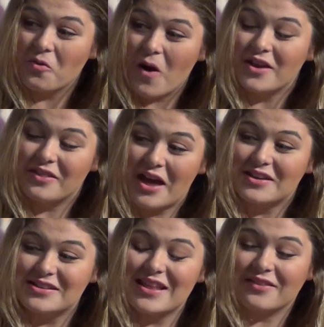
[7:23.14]
The one that
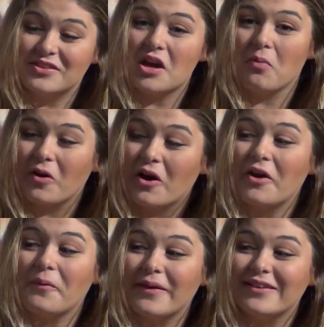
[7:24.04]
does like the double
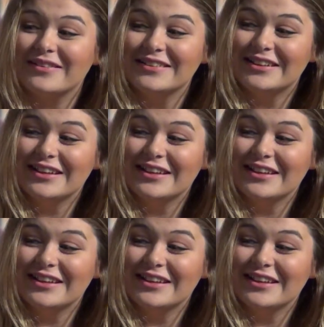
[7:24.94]
cartwheel.